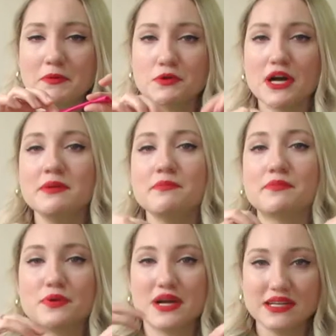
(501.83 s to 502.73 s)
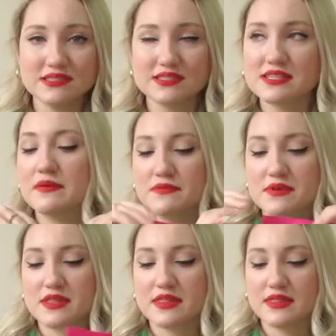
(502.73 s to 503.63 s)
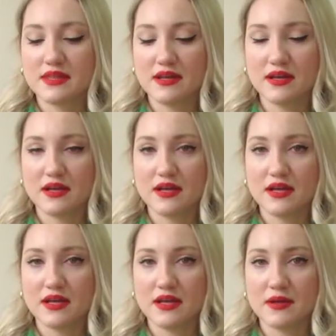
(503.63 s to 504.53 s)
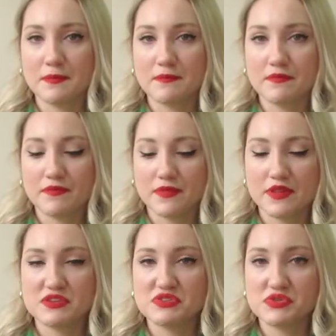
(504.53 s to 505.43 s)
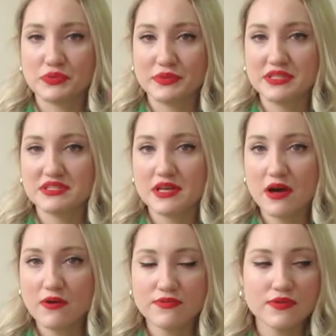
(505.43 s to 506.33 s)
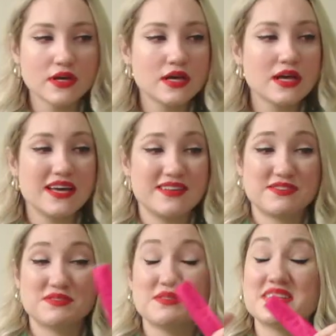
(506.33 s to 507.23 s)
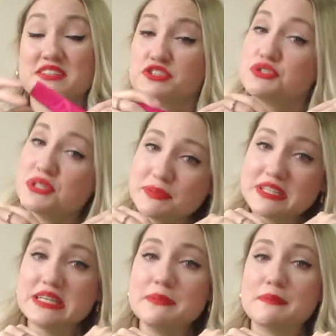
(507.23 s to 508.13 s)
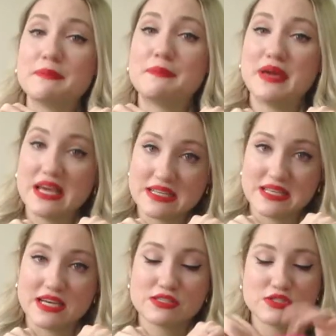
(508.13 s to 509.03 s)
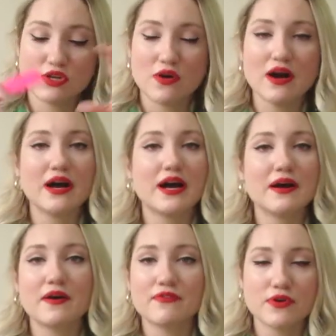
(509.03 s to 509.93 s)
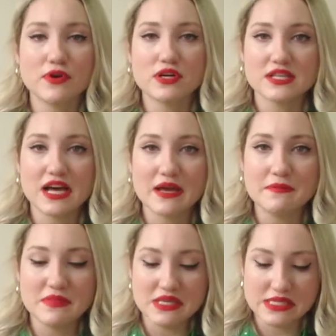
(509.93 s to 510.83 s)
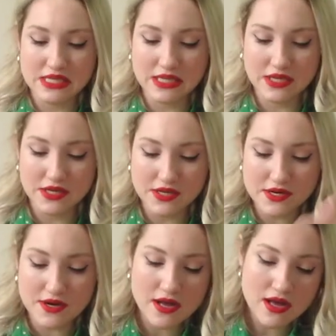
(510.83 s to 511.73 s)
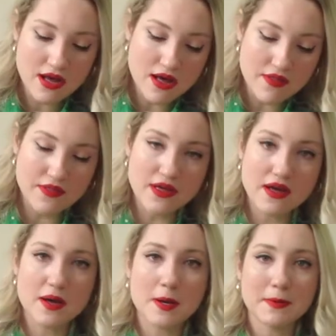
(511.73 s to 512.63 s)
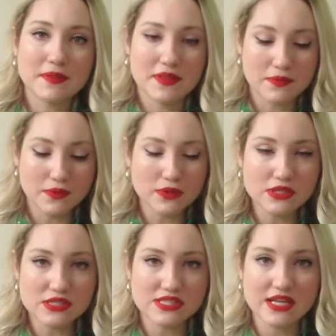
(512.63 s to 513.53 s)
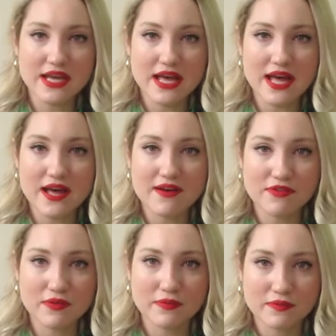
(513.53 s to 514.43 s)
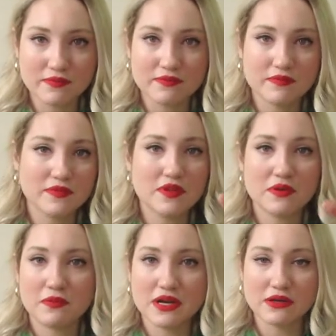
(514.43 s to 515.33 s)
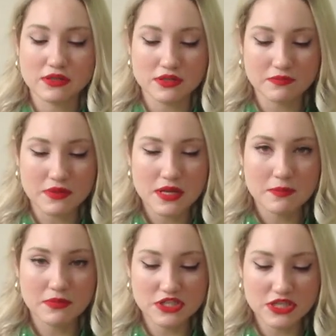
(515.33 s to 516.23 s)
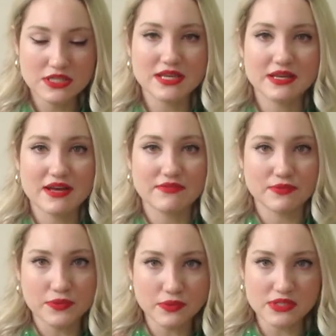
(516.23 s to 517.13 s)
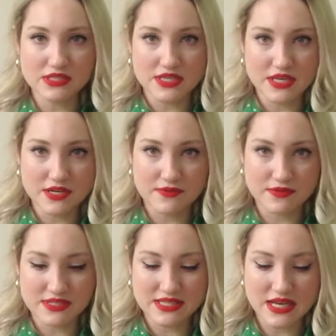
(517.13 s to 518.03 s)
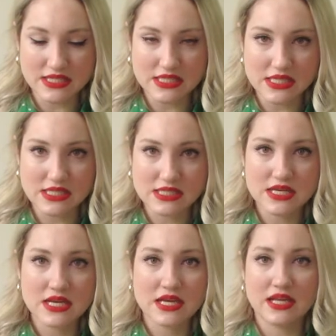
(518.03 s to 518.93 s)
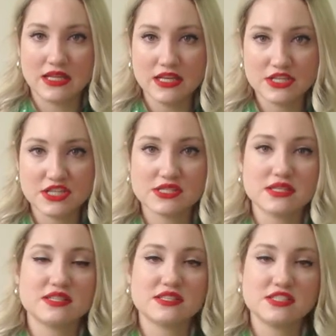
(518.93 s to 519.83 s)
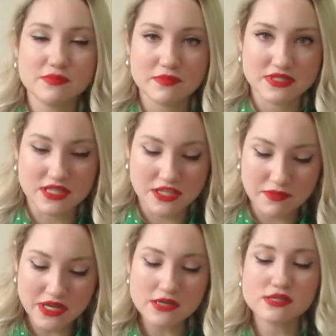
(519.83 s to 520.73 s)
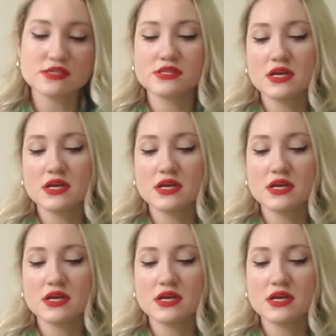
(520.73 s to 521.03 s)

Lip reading: quite impressed with the sewing itself. It's extremely basic, so of course I'm missing here the rulers that I have on the regular machines. I have rulers here with sizes in inches and centimeters.